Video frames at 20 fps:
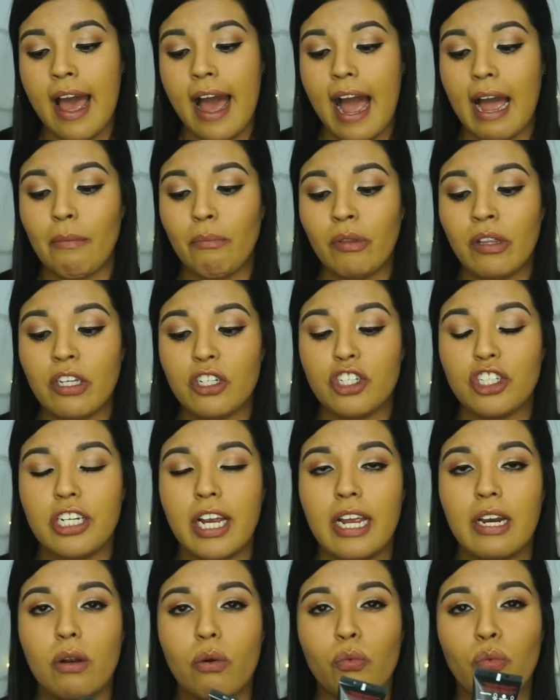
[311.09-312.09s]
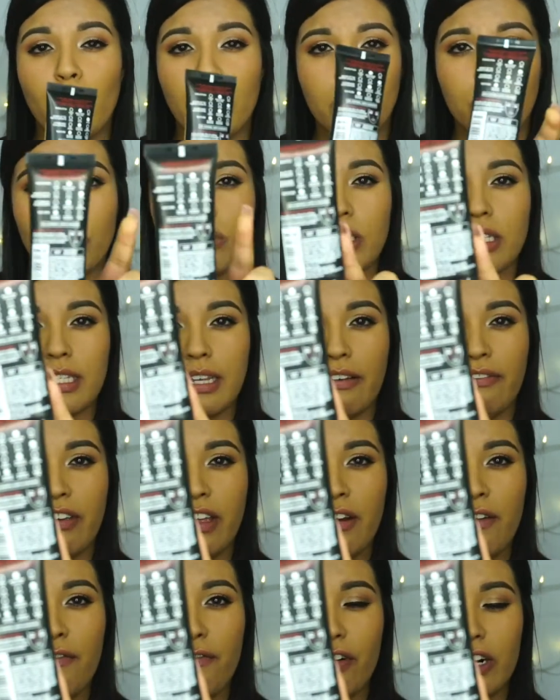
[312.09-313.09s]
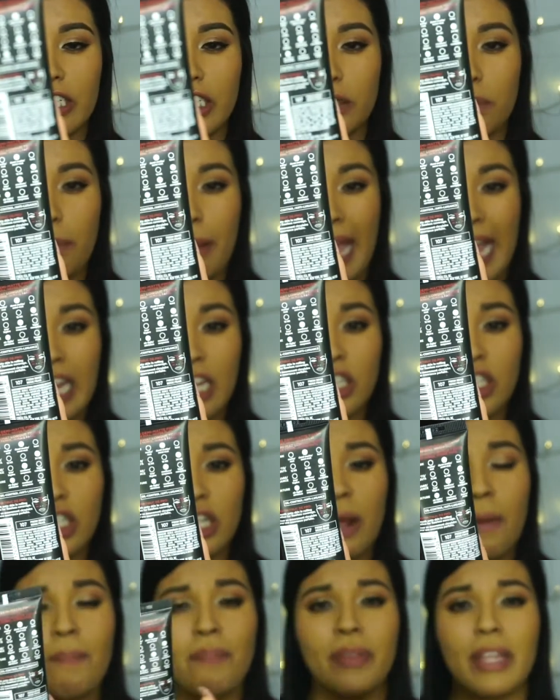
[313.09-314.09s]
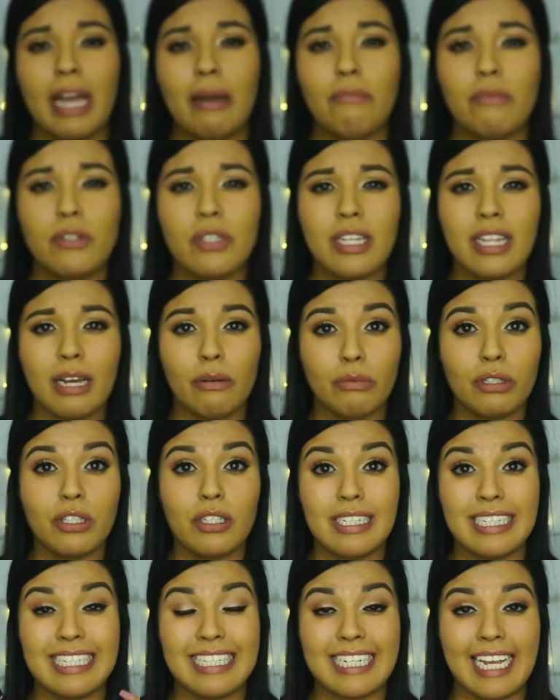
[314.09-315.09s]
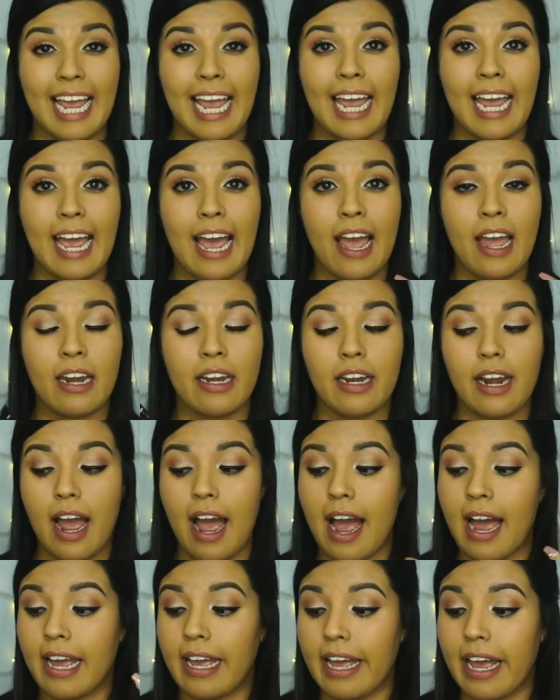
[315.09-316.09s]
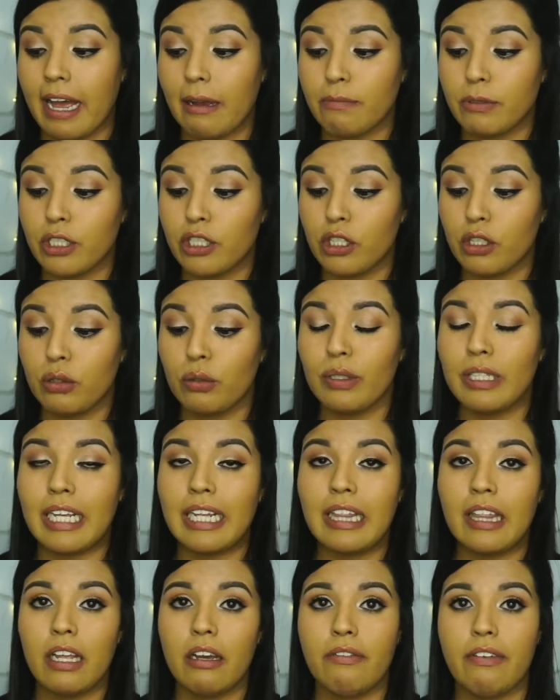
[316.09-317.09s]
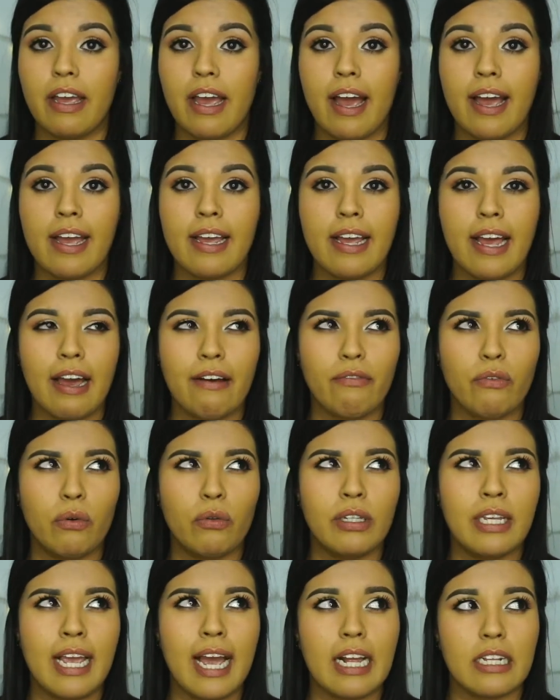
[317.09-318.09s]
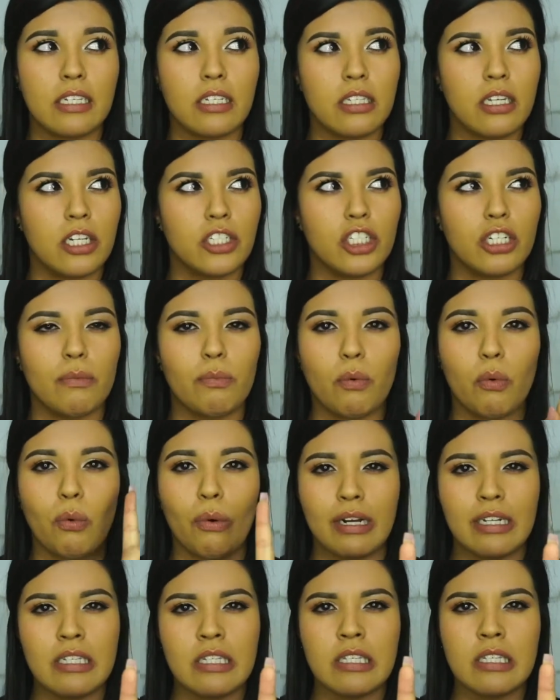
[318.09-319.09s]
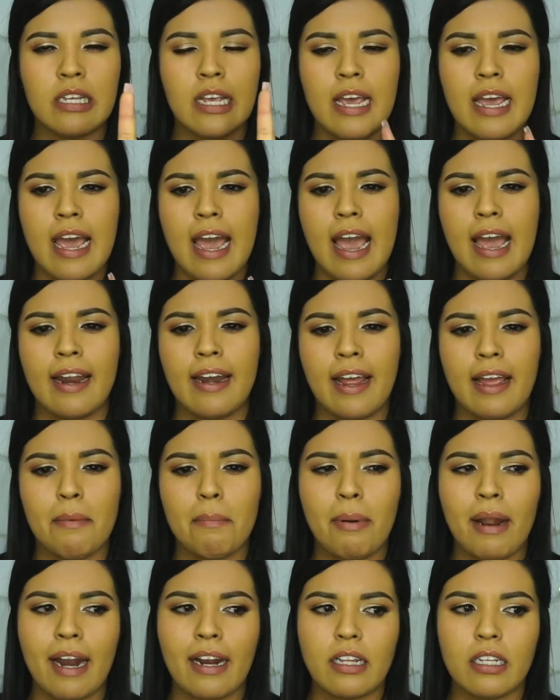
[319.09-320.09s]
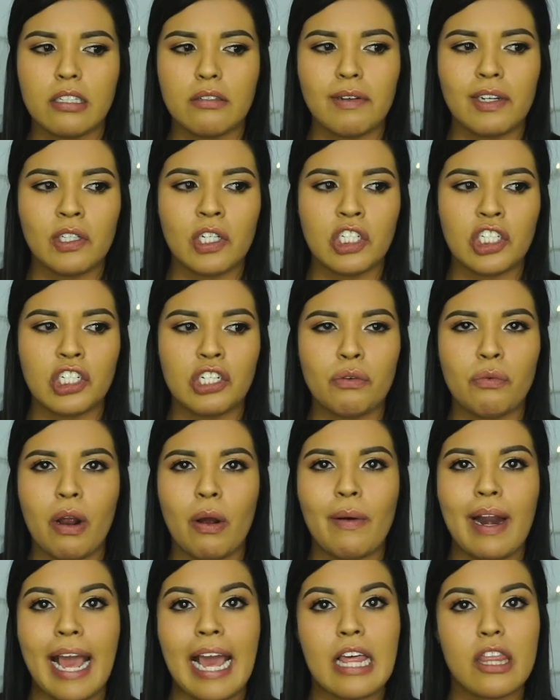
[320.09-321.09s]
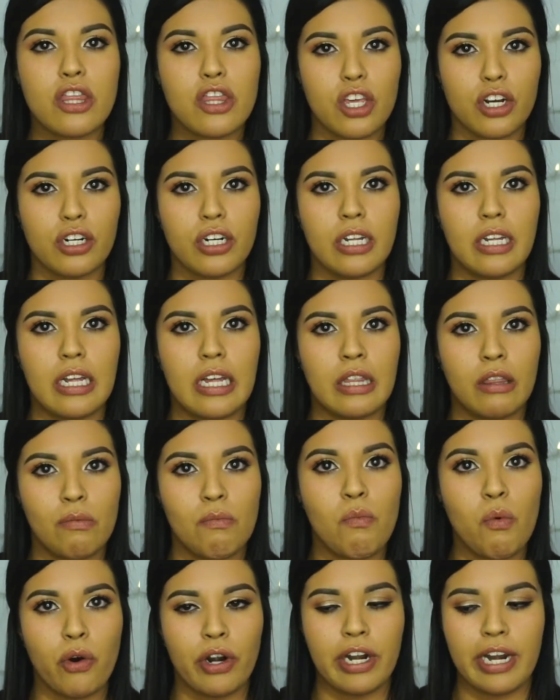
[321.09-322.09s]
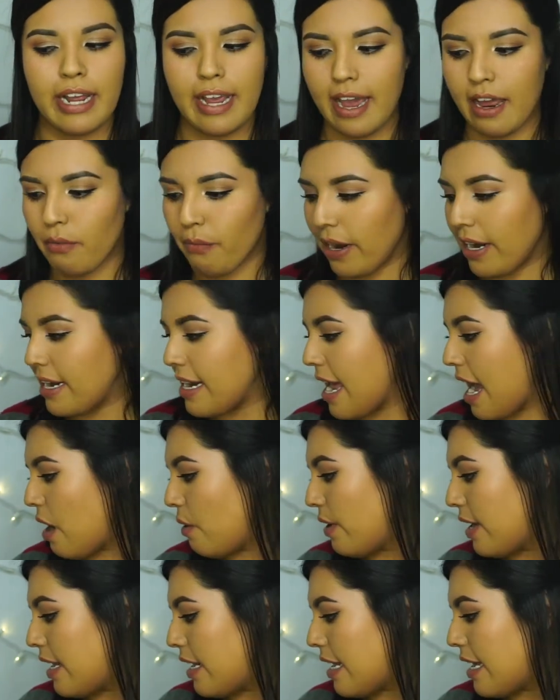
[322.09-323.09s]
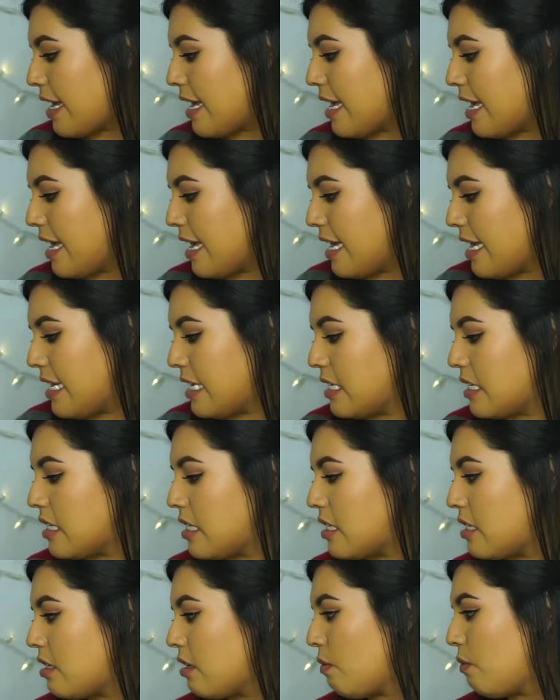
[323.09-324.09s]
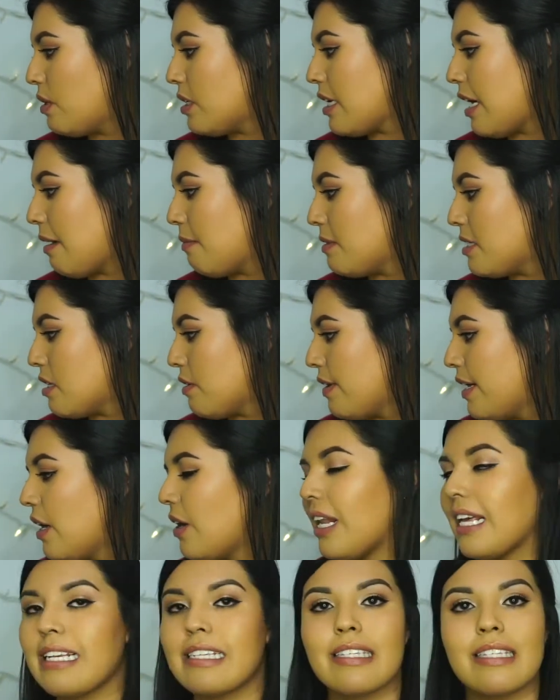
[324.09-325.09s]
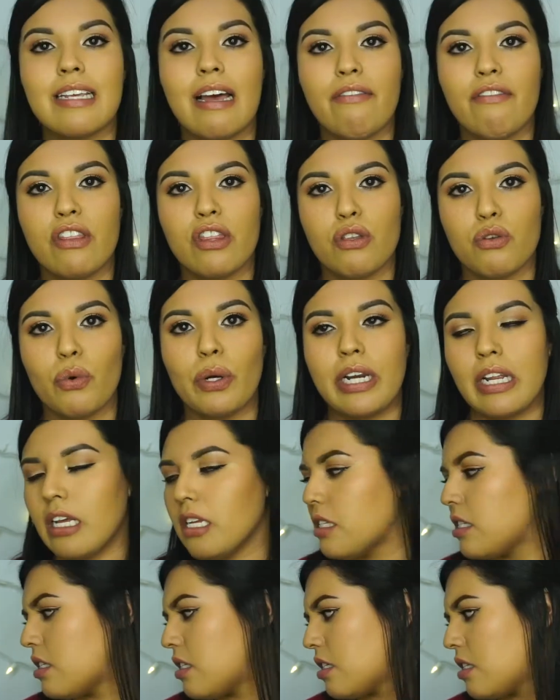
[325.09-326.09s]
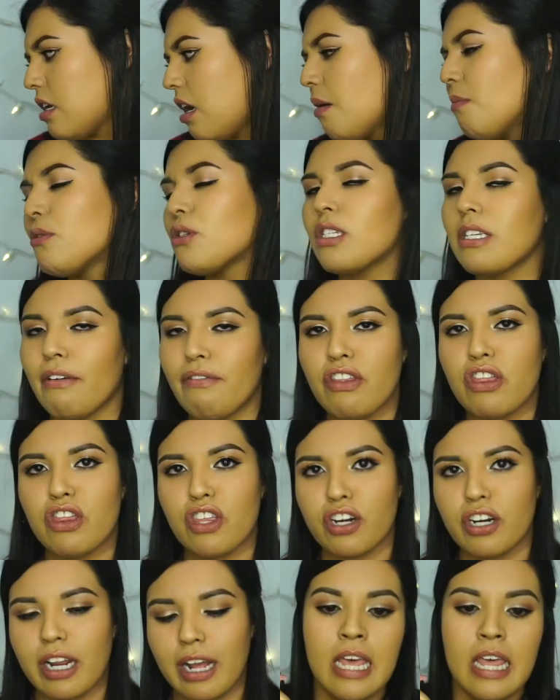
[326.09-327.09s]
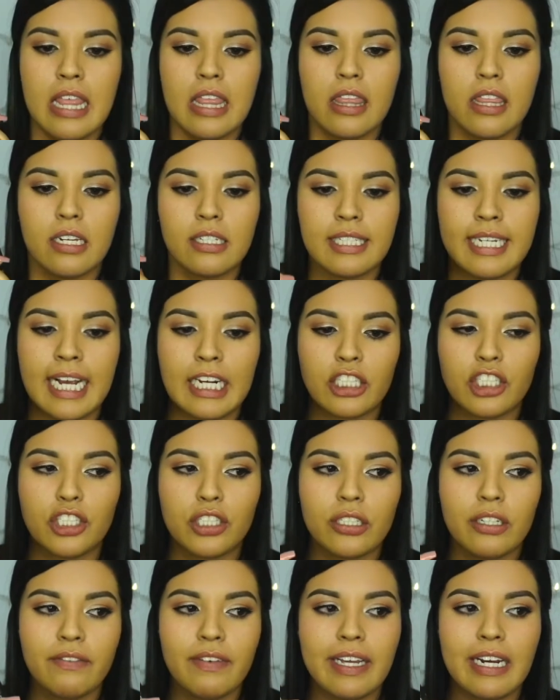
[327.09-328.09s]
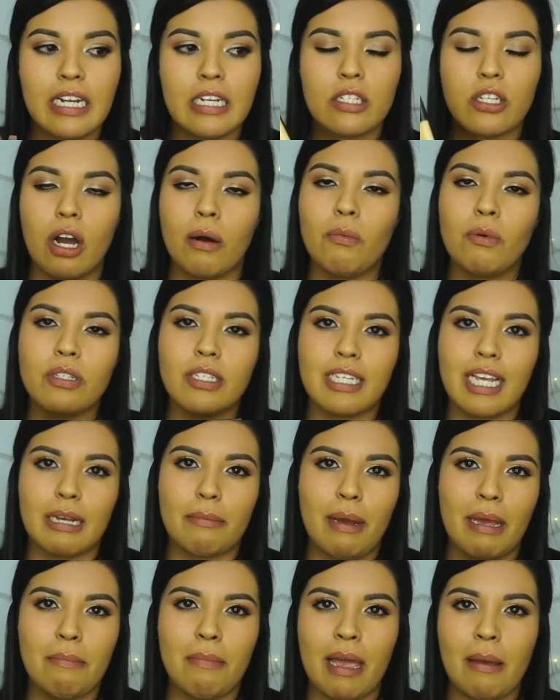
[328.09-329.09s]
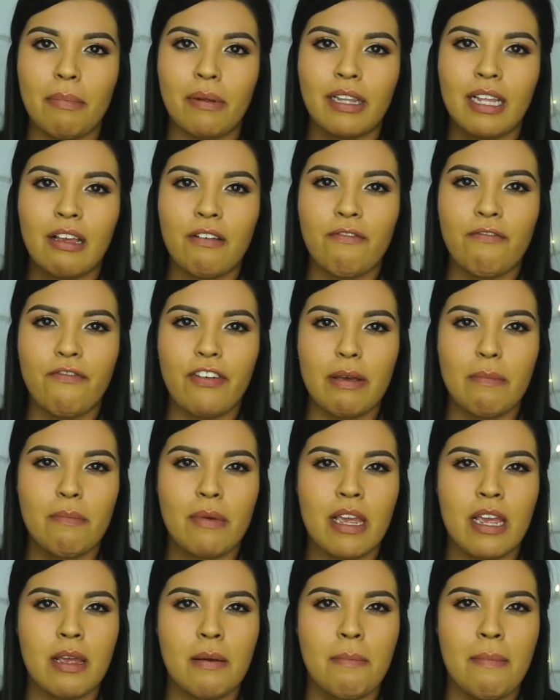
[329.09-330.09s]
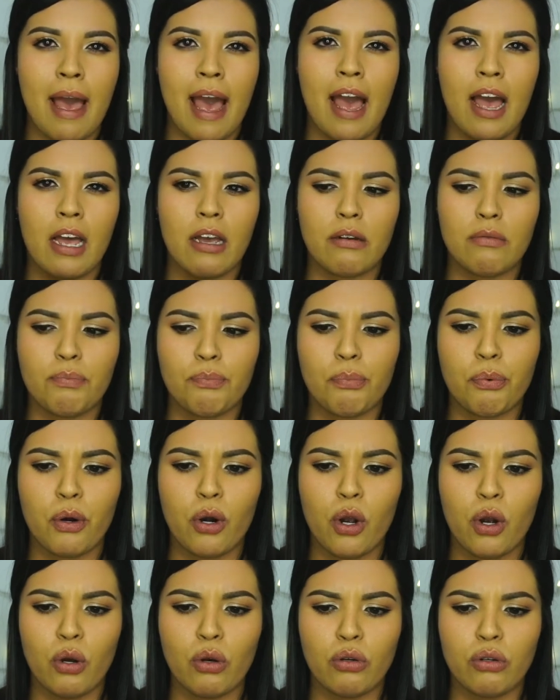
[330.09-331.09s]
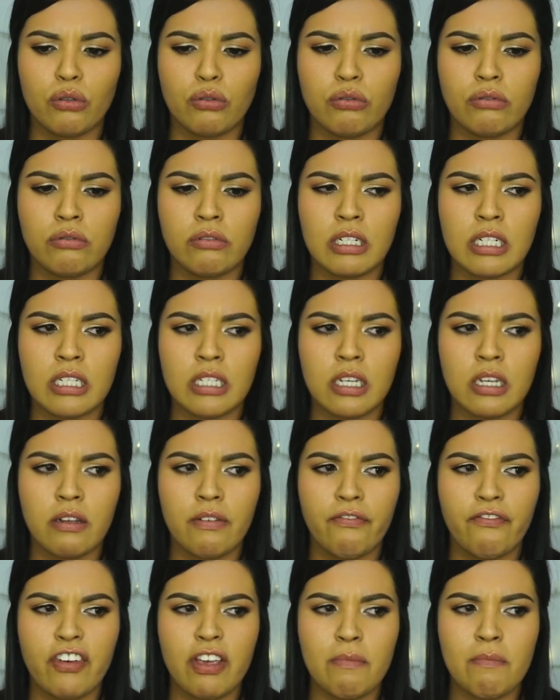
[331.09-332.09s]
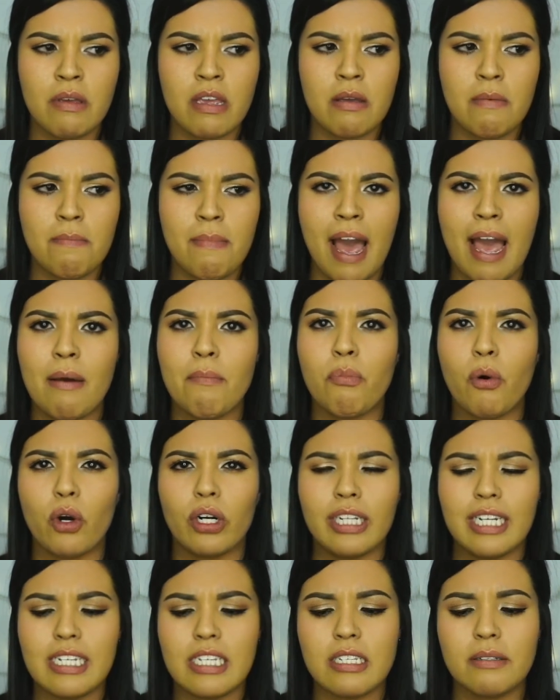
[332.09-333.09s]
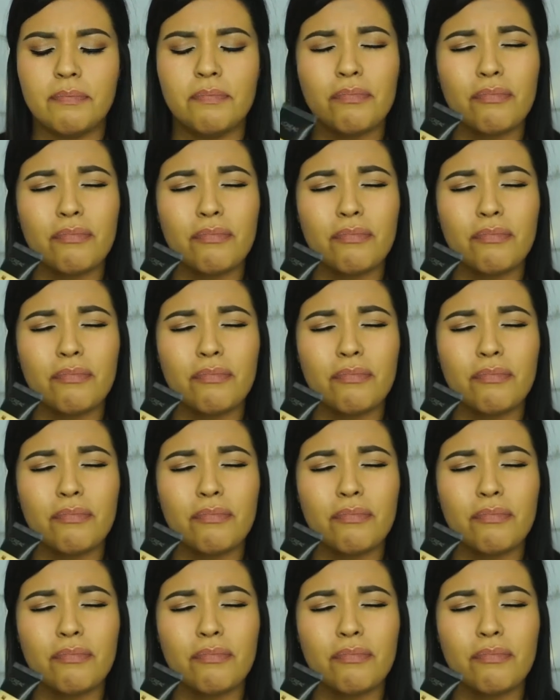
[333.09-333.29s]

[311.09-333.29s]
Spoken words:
I'm in the shade 107 Fresh Beige. I'm using that one today and I absolutely love it. I have only had to touch up once, and I applied this foundation around 8:30 in the morning, and right now it is, what time is it right now? Like 7:20. It's almost 7:30. The texture of it is almost like my Maybelline Fit Me Matte Pro, what is it? Fit Me Matte and Poreless.